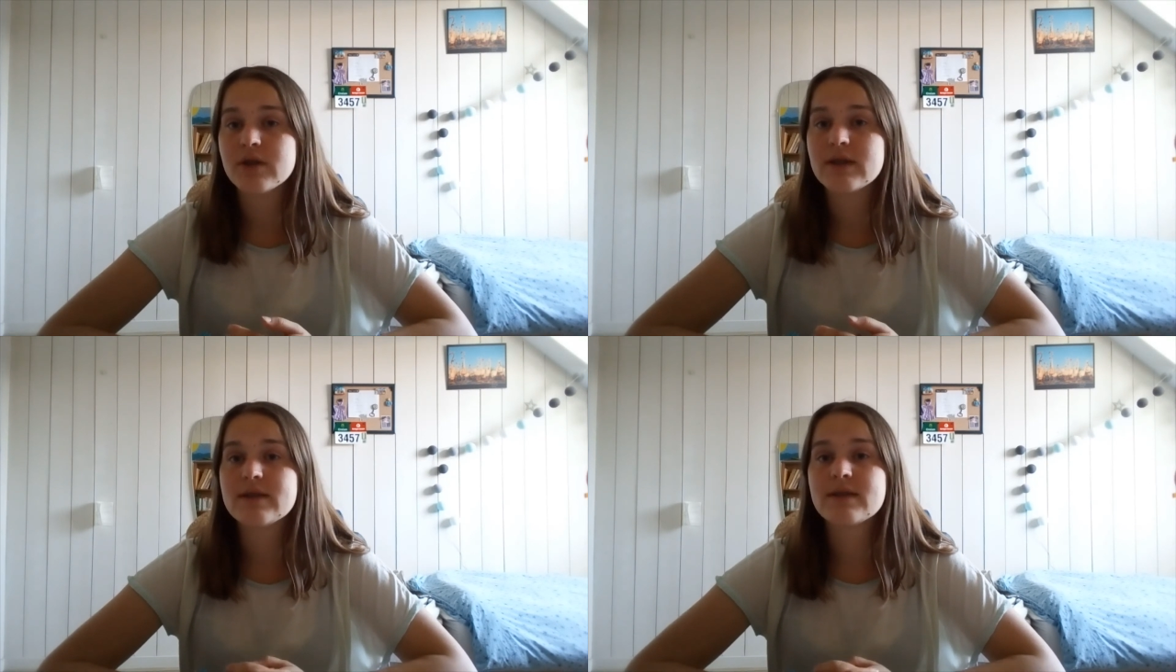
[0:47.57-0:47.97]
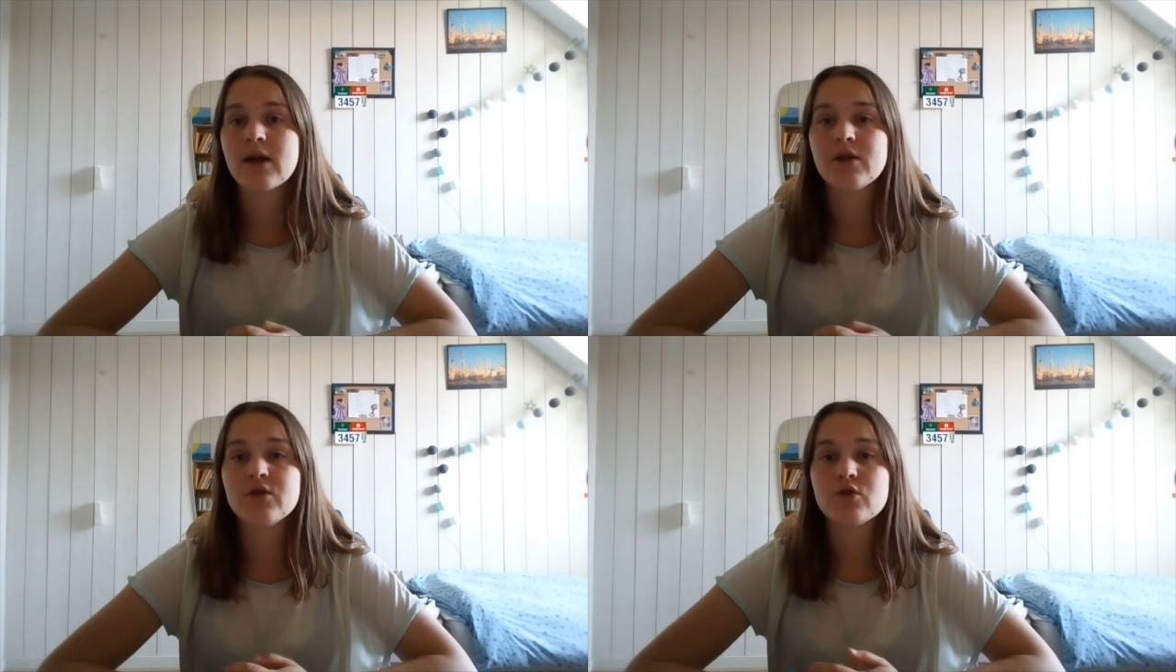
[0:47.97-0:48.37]
is
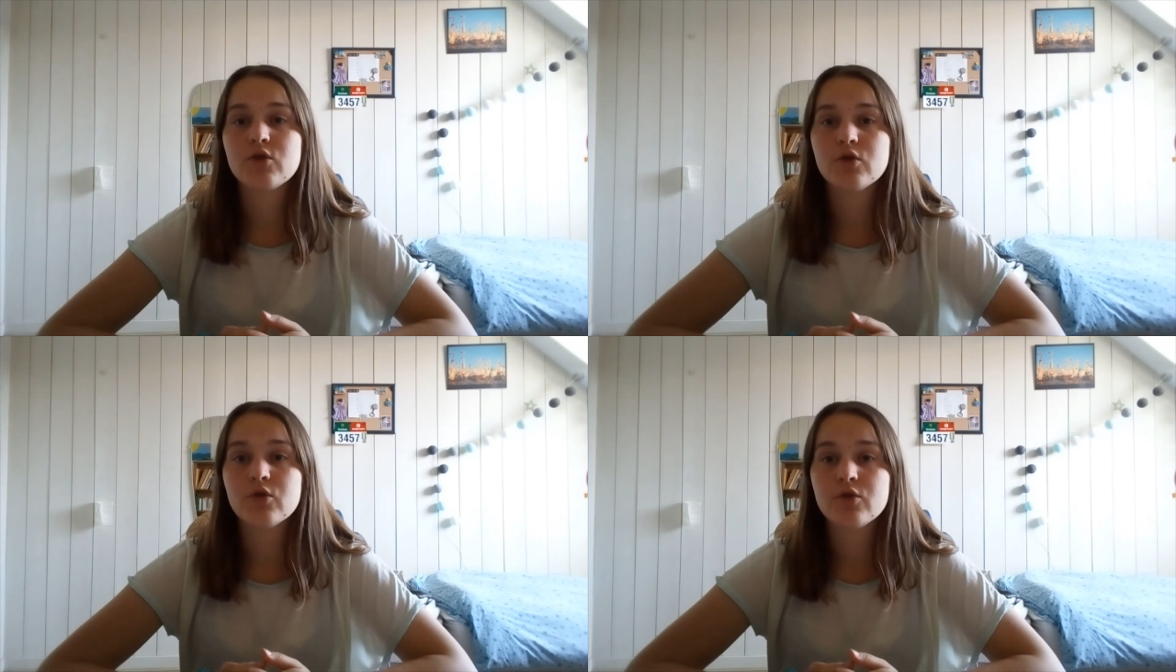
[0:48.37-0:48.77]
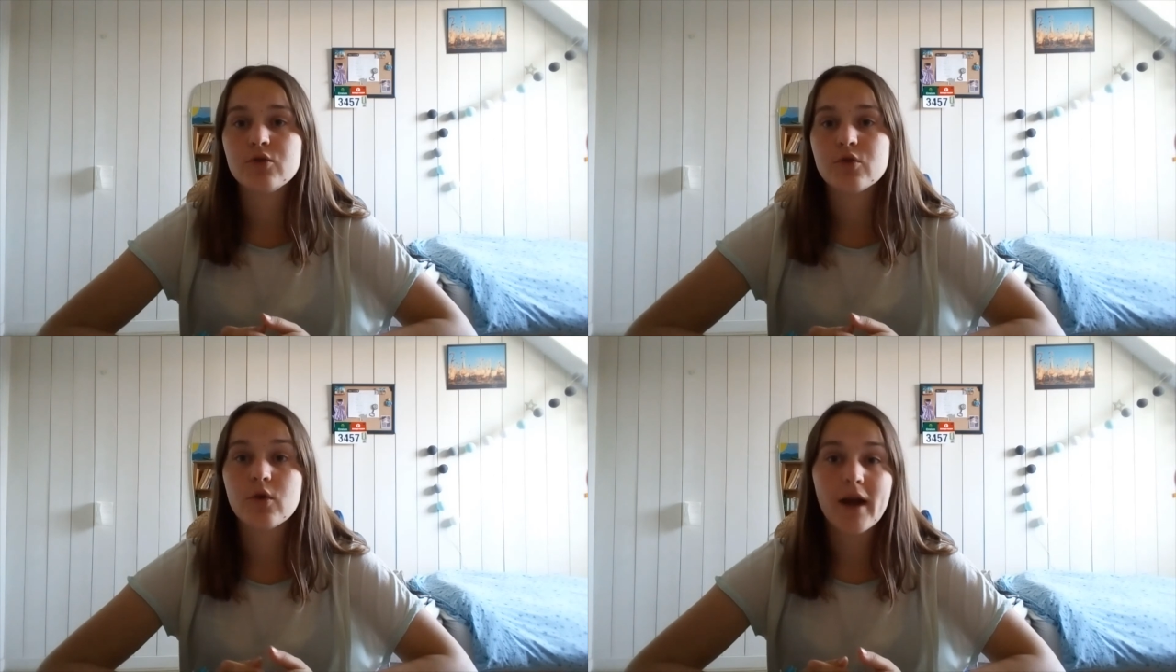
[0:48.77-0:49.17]
science good
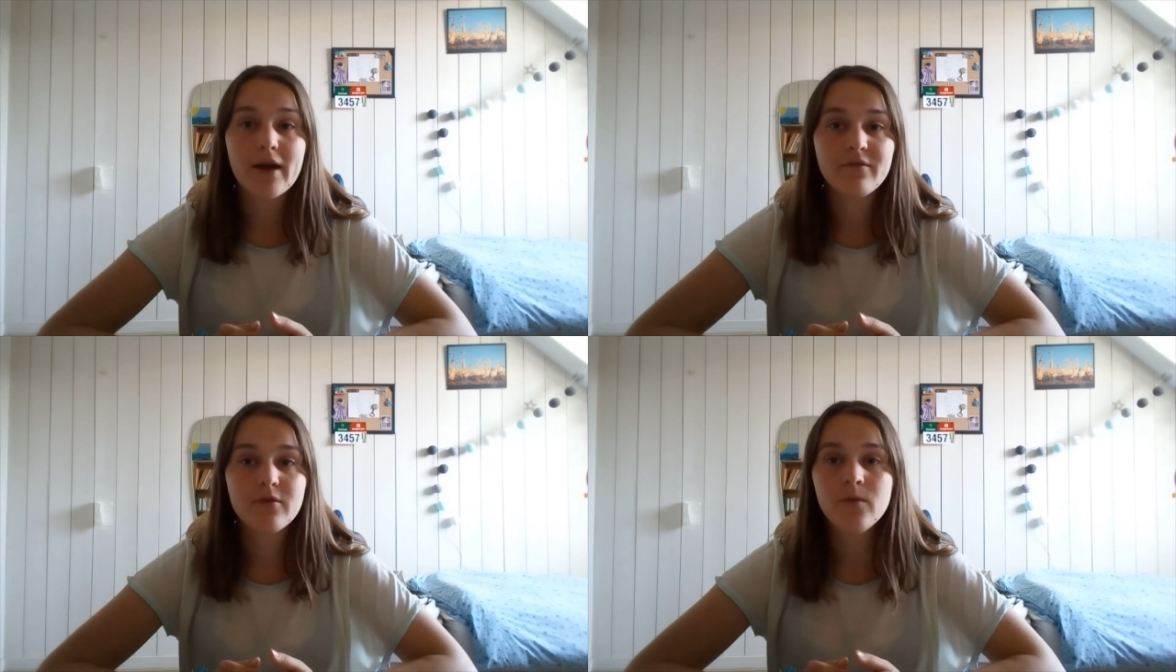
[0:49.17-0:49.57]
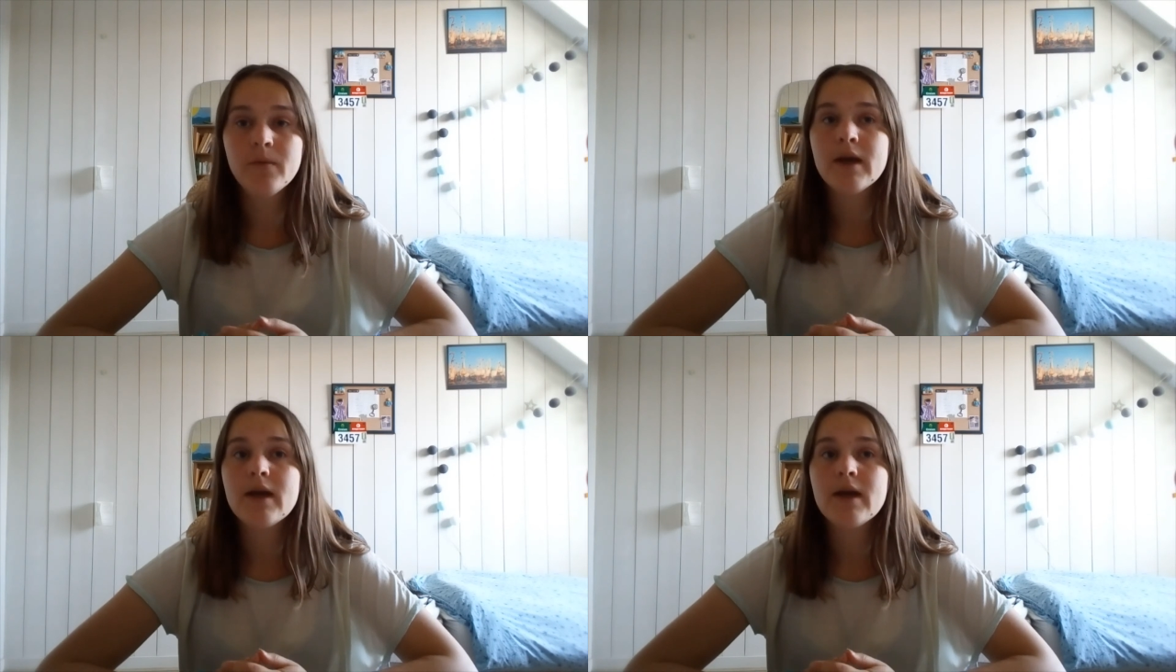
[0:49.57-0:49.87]
or evil?